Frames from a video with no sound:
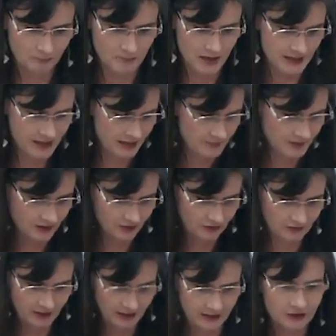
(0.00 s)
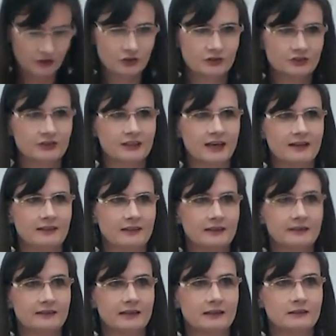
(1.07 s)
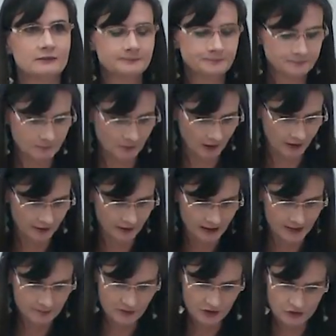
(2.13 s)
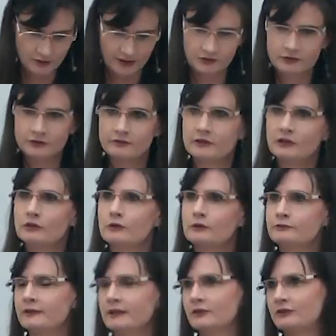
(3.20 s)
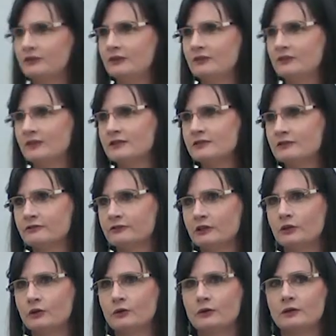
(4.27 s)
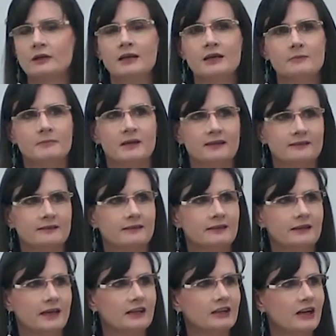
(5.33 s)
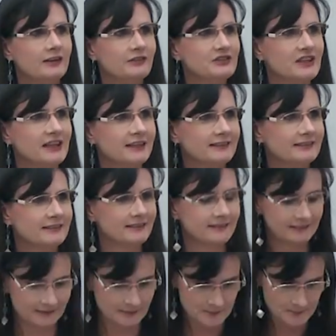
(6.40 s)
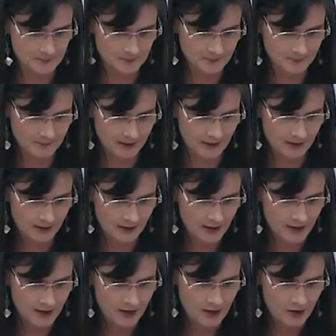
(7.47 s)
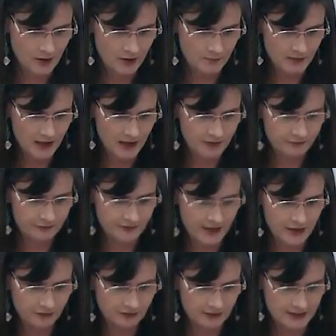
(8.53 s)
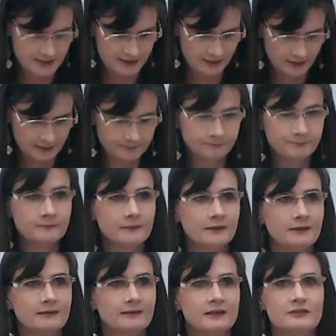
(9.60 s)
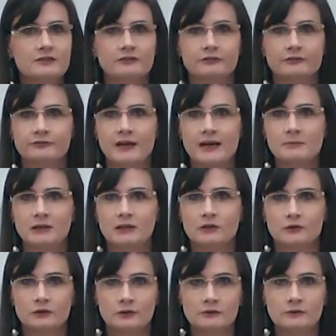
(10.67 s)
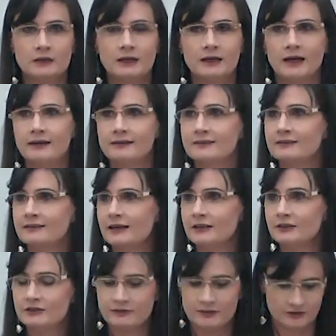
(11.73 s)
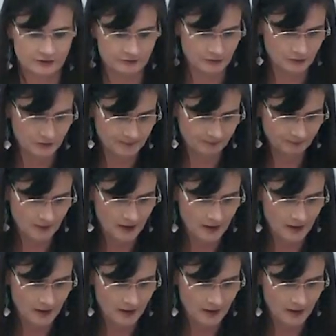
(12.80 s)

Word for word: my name is uh, Doctor Kathy Liddell, and I'm the Director of the Law Faculty's Centre for Law, Medicine and Life Sciences. On behalf of our centre, the Centre for Family Law and the Science Festival,